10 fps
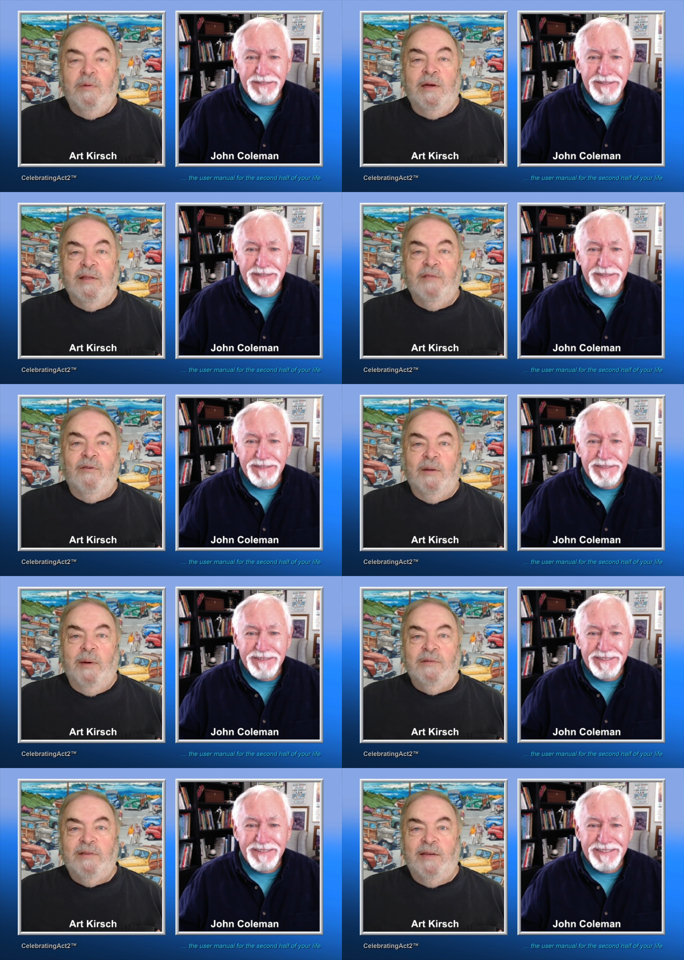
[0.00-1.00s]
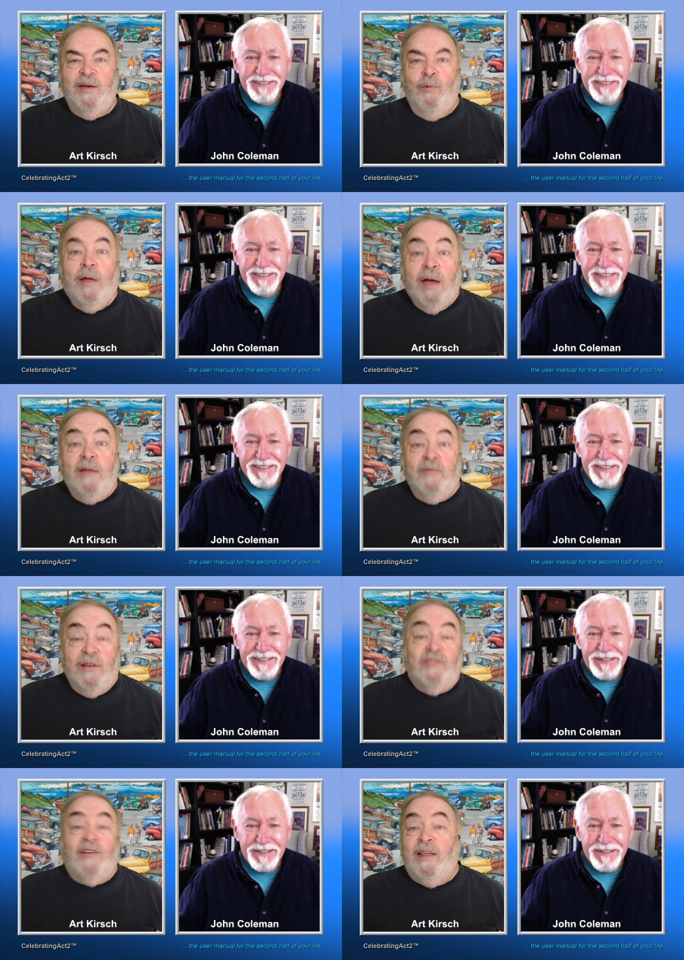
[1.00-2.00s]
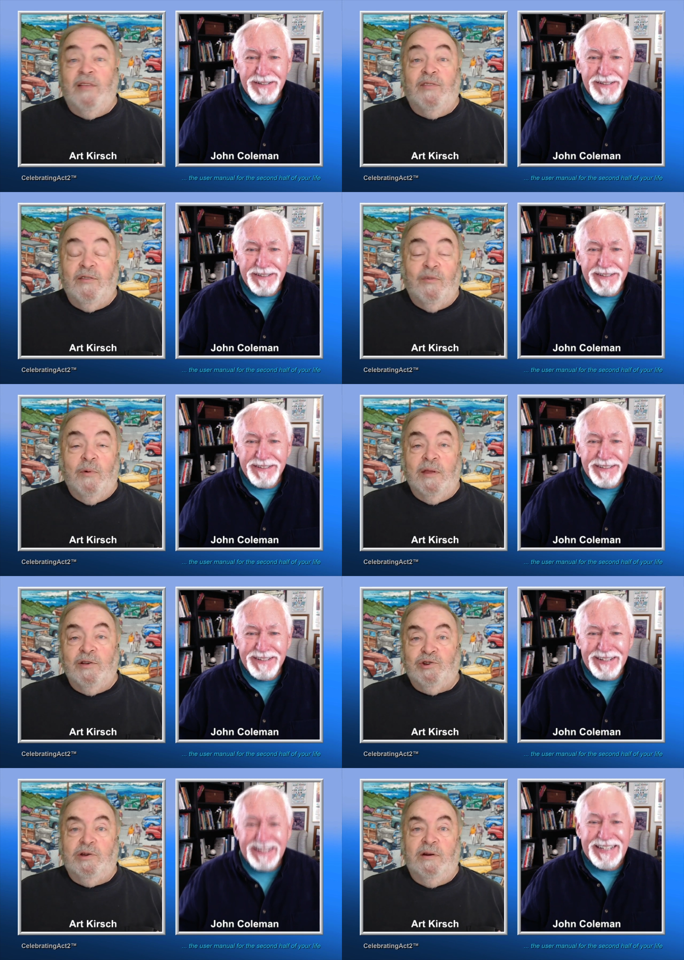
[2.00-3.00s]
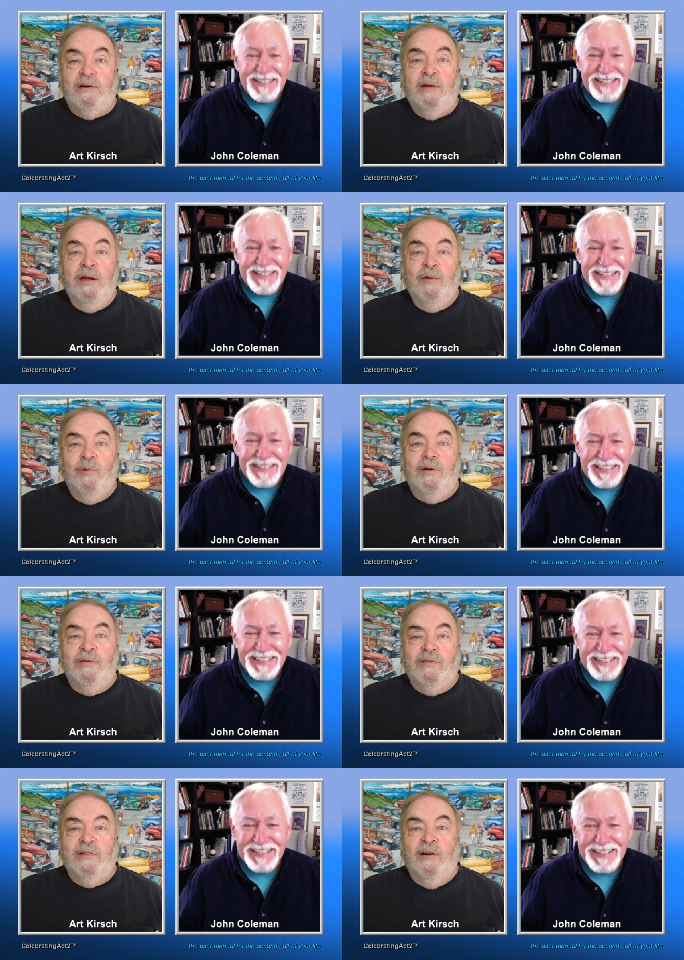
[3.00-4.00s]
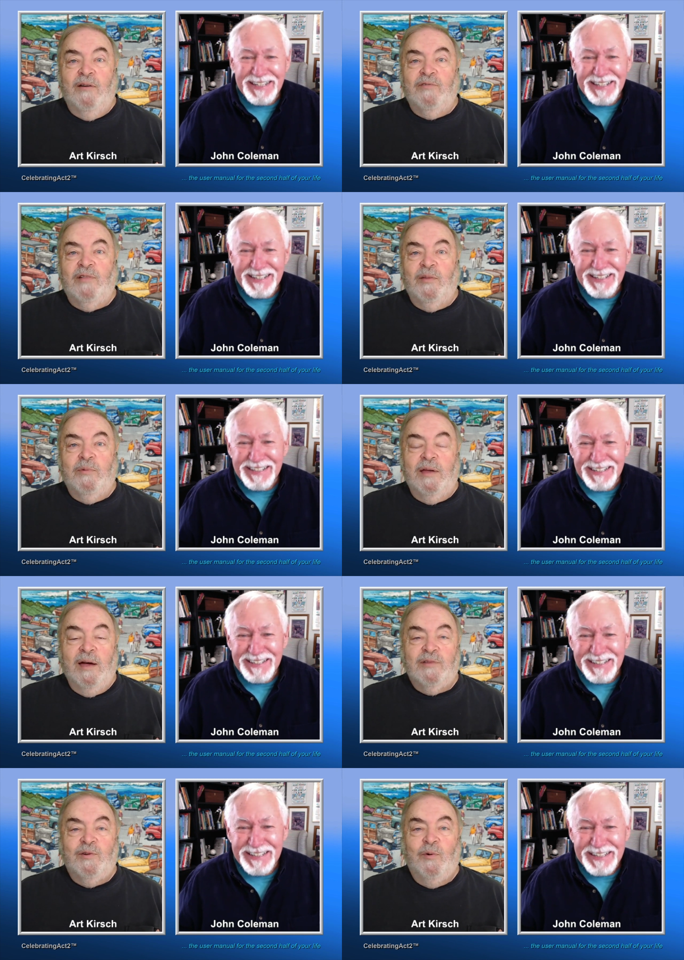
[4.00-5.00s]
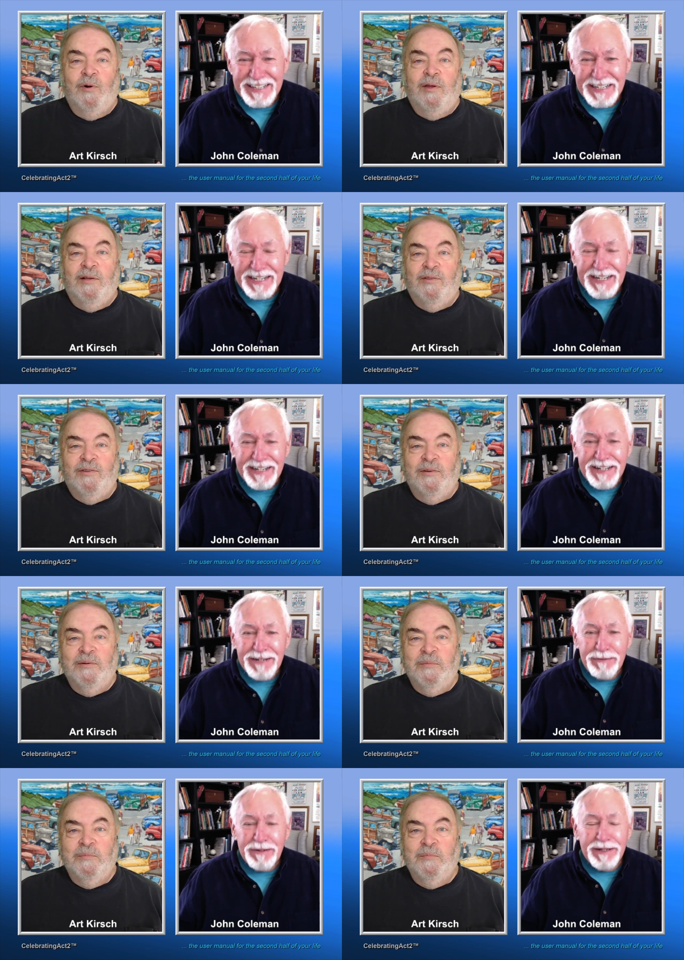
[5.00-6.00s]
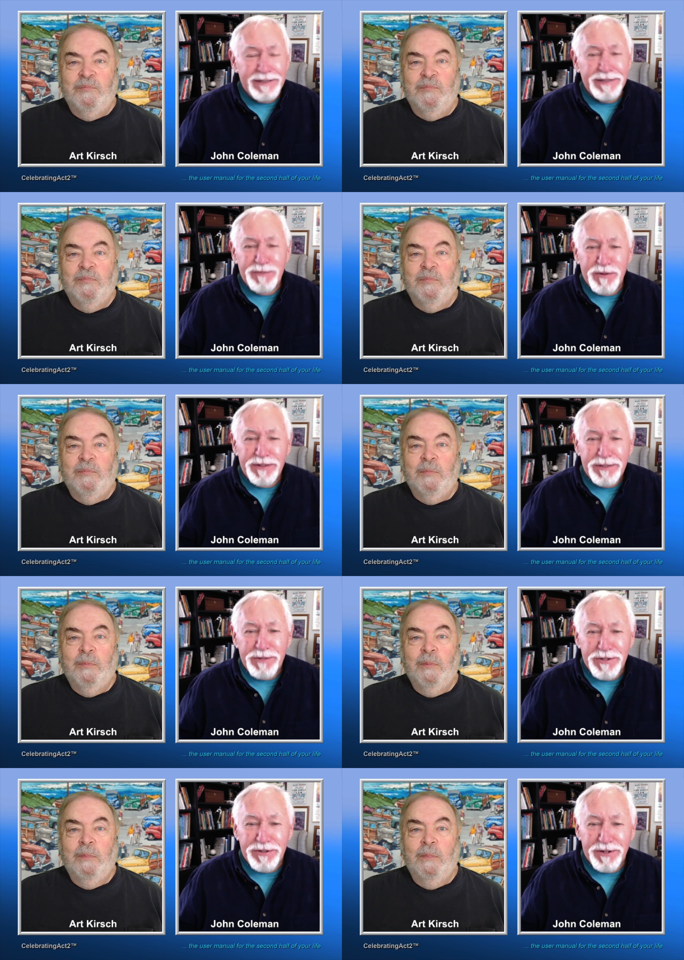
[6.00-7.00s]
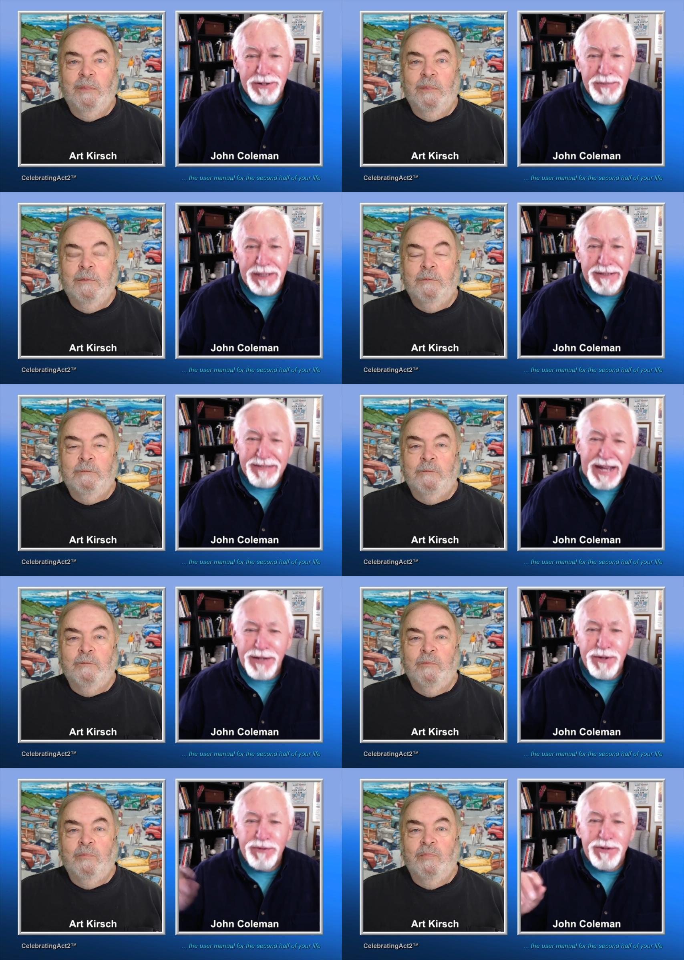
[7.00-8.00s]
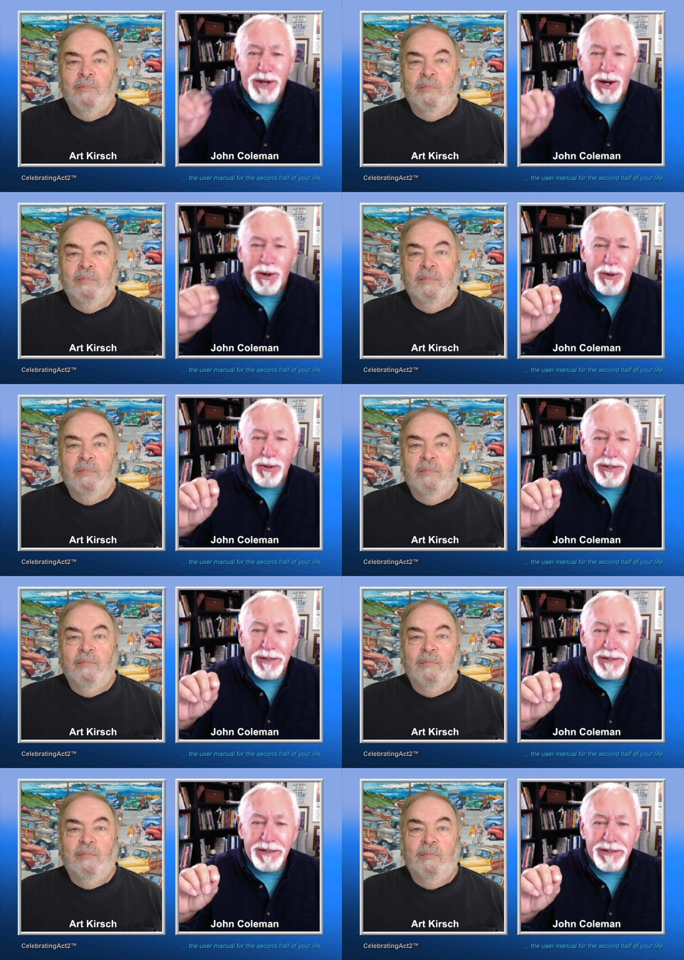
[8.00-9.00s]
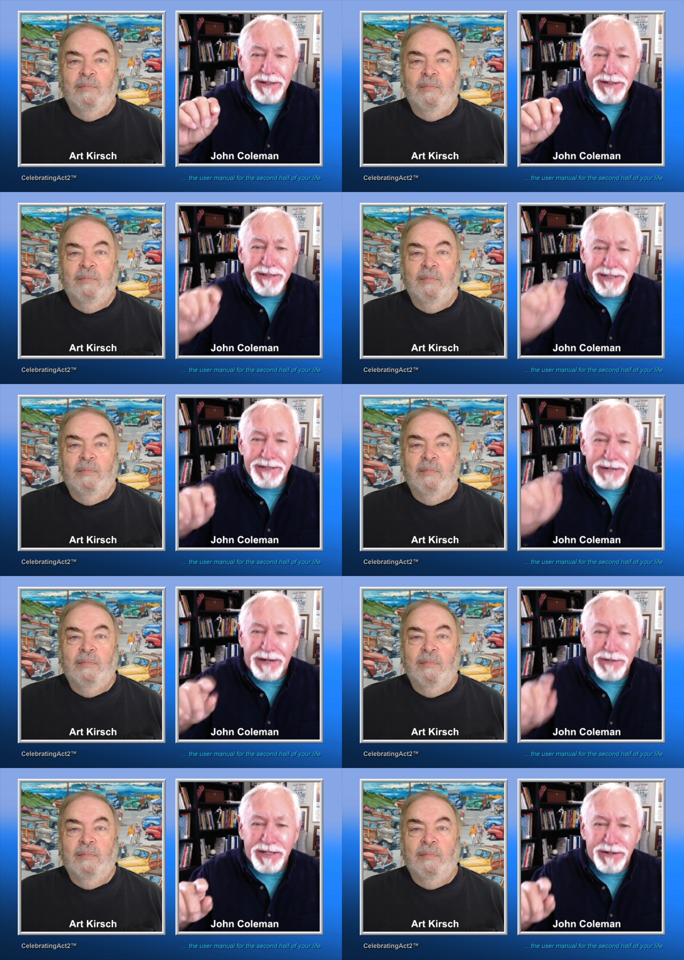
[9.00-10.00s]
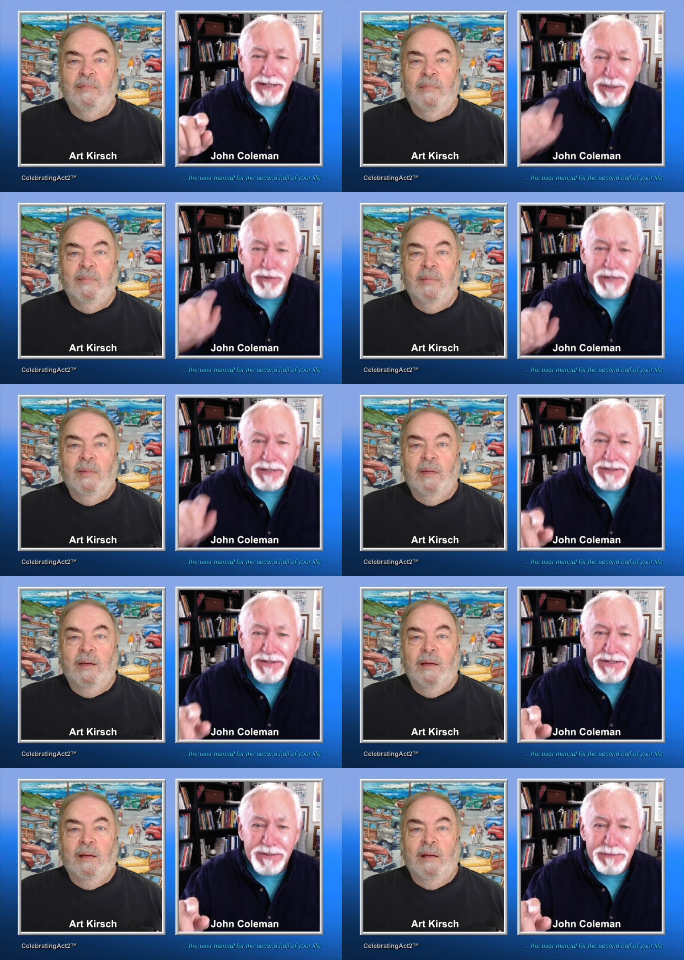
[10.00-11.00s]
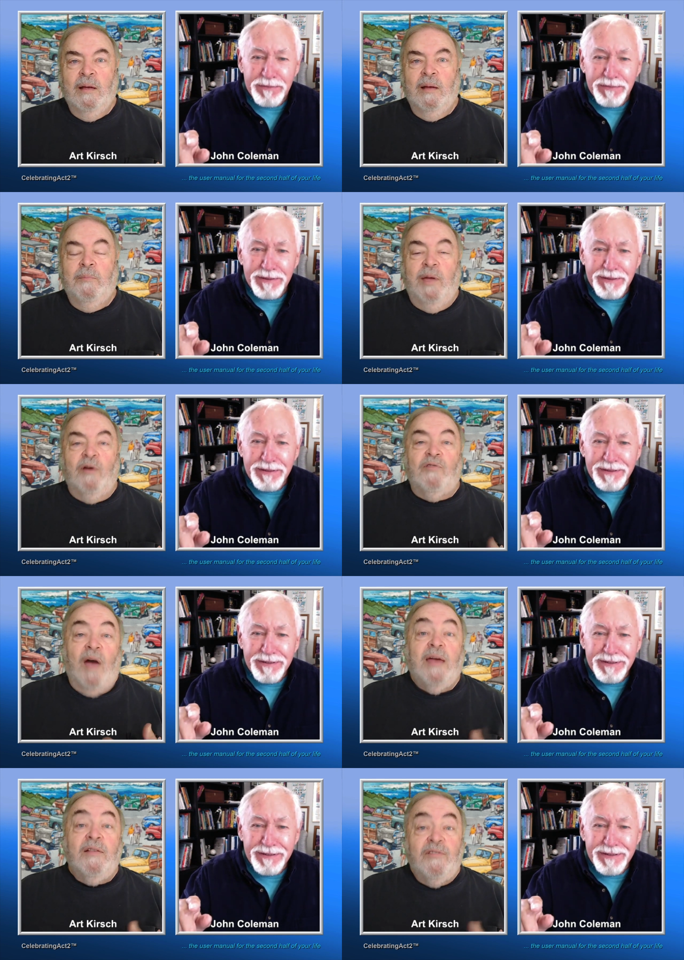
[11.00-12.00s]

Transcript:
Speaker 1: going to talk about today? What kind of exciting things are we going to share with uh, our Celebrating Act 2 audience?
Speaker 2: Well, I think the first thing we should talk about is how do you know that they're out there and it's great to see them? Because
Speaker 1: I can